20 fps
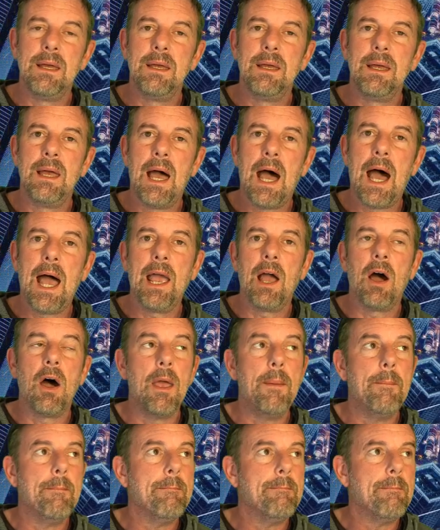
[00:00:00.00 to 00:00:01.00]

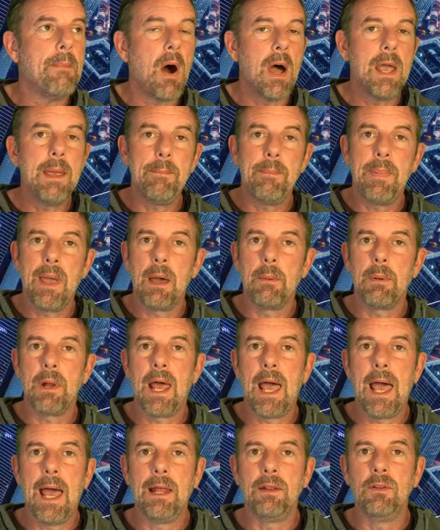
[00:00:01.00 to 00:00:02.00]
AI might be able to
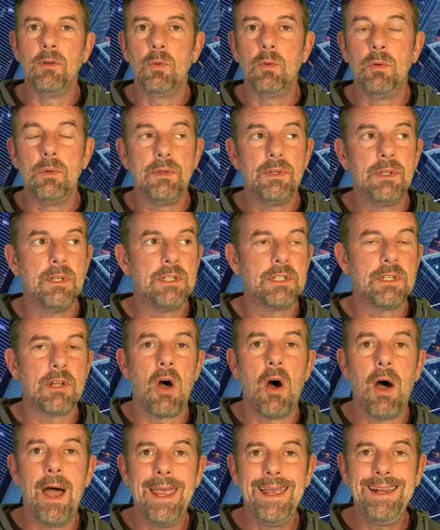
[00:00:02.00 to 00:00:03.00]
handle
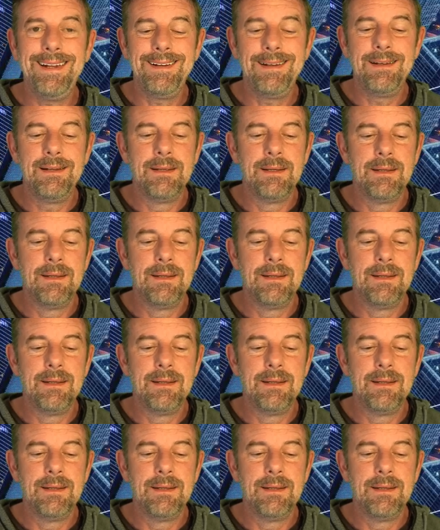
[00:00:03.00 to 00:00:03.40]
design